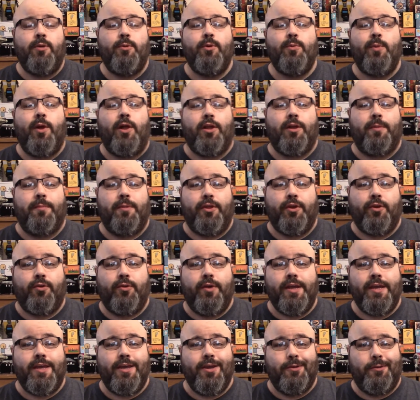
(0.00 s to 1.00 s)
and welcome to the
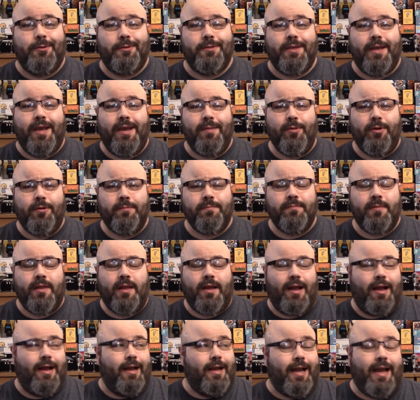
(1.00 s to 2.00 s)
Cranky Old Gamer.
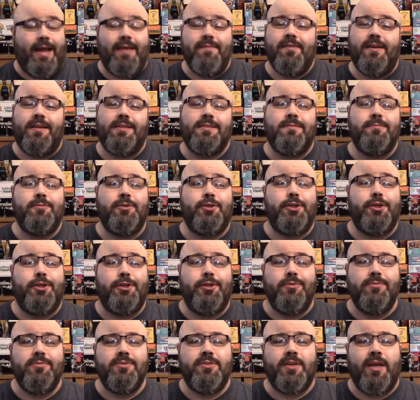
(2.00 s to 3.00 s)
I've got some good
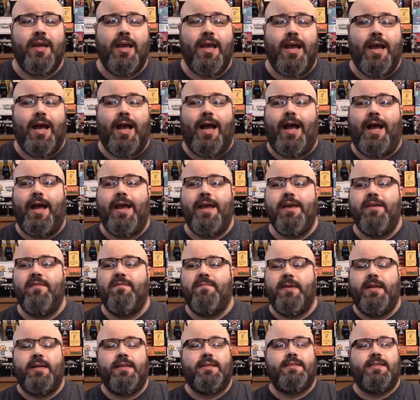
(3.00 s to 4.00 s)
news. I
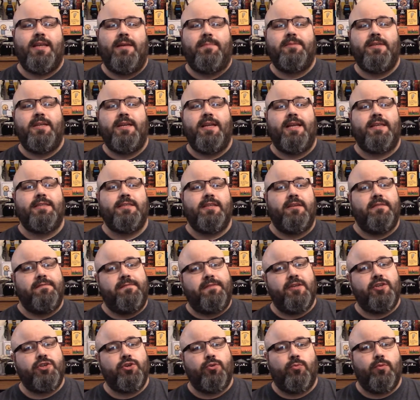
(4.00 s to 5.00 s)
have been accepted as an
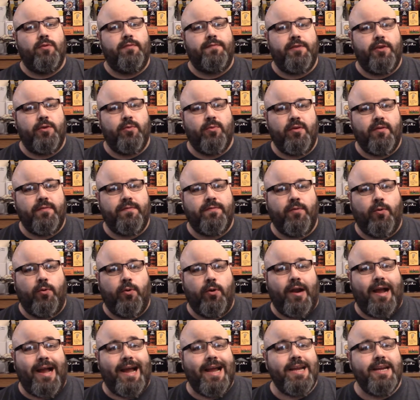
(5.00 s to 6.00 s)
official reviewer
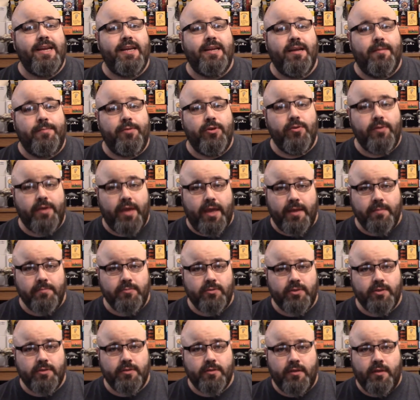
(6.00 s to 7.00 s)
for IDW
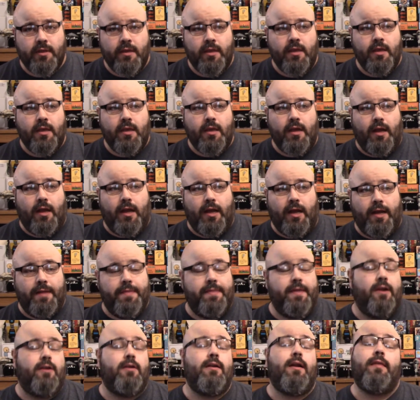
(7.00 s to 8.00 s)
Games.
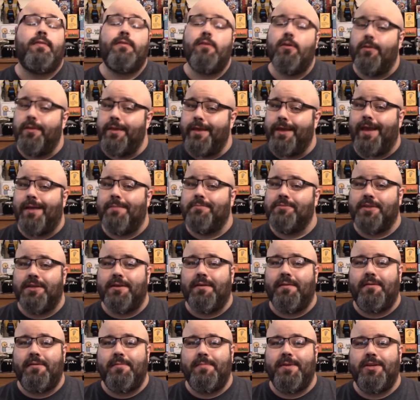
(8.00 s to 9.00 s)
They're not the only games I'm
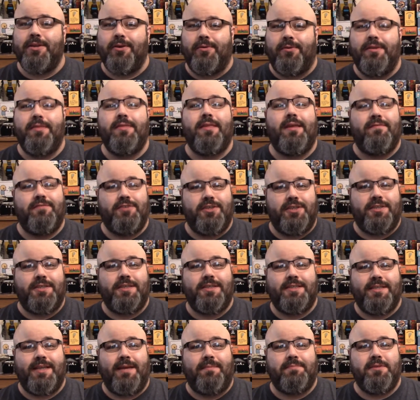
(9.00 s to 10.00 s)
going to be doing, they've just
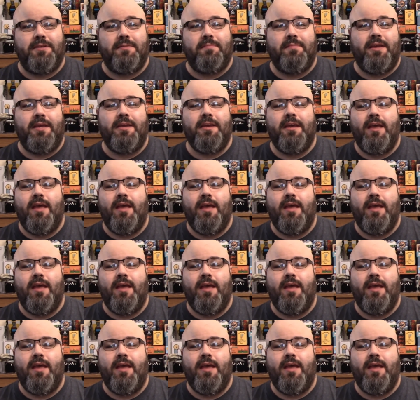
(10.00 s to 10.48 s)
accepted me.